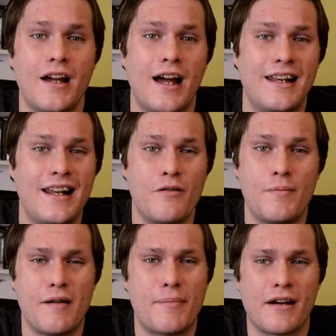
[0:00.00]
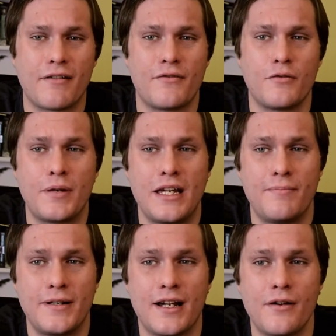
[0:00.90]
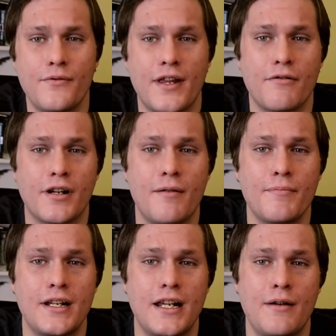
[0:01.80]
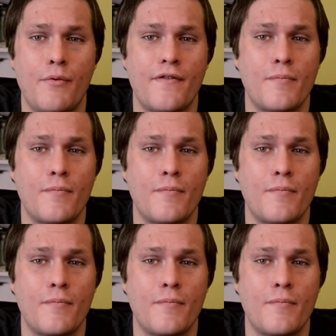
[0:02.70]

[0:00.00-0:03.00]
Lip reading: A little bit of background on PPL. They're a company with a